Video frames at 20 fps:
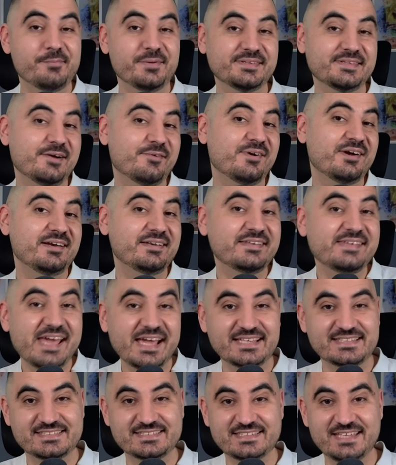But our
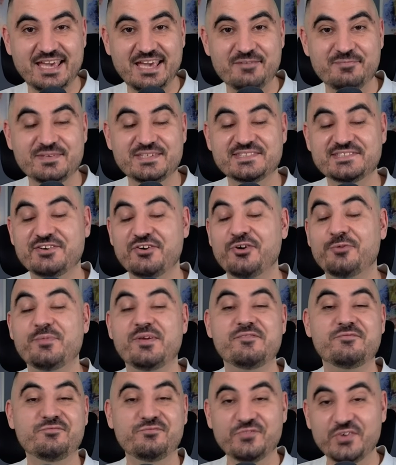next game is gonna
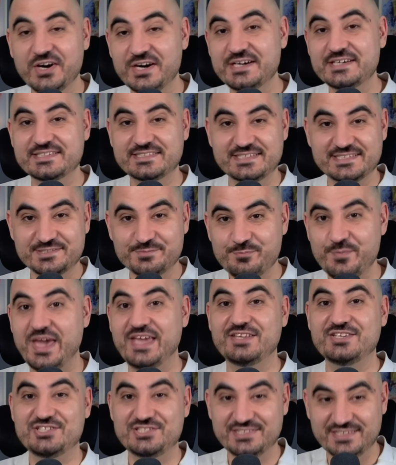be versus
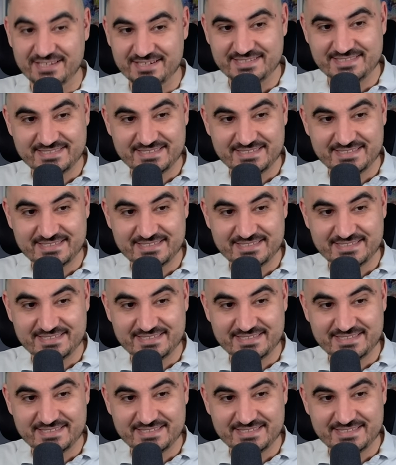Manchester